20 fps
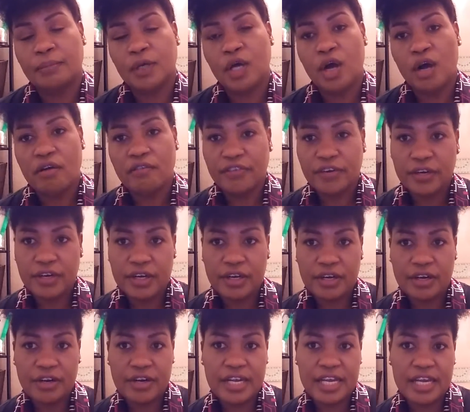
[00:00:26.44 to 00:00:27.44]

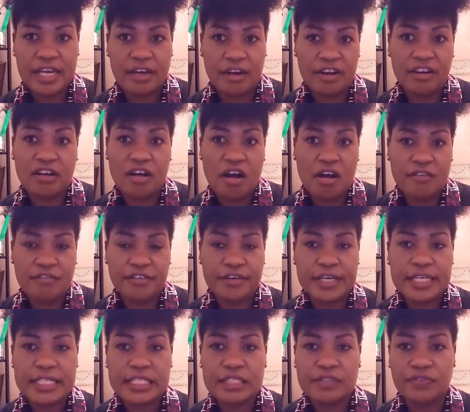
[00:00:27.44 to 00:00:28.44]
cover our
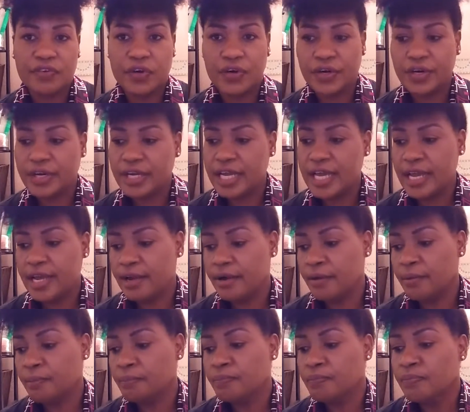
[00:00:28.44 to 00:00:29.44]
coverings for her
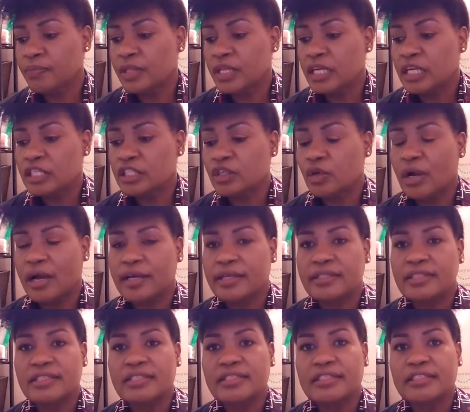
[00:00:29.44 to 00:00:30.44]
hair. So
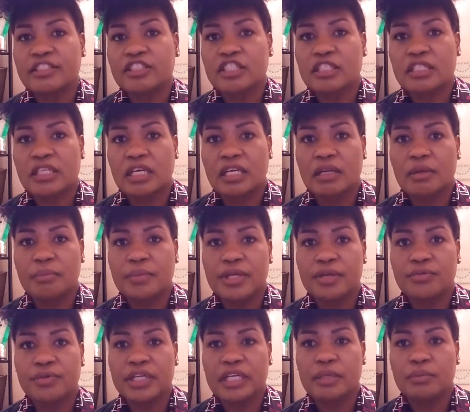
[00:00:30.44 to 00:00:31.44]
this is just going to
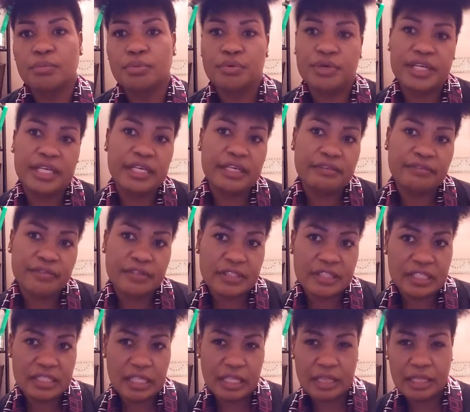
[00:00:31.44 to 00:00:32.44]
be really brief.
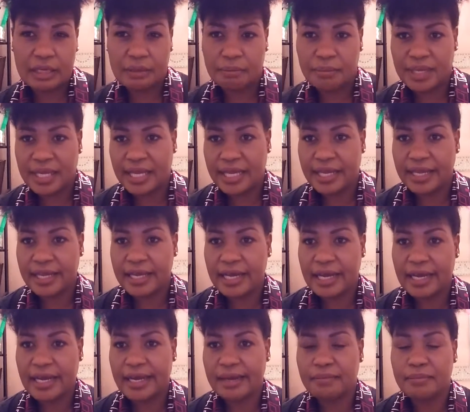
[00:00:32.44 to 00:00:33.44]
It's nothing big.
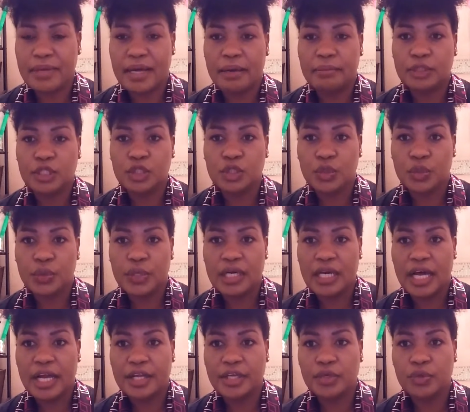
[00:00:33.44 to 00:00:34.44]
I'm sure a
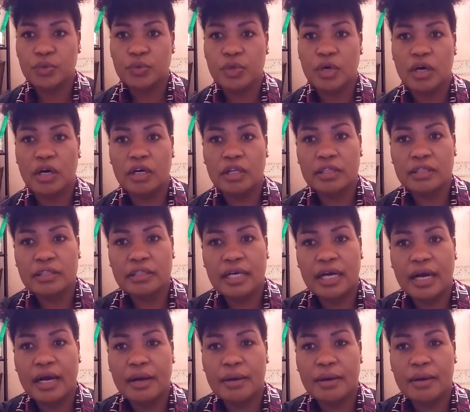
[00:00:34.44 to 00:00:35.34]
lot of you all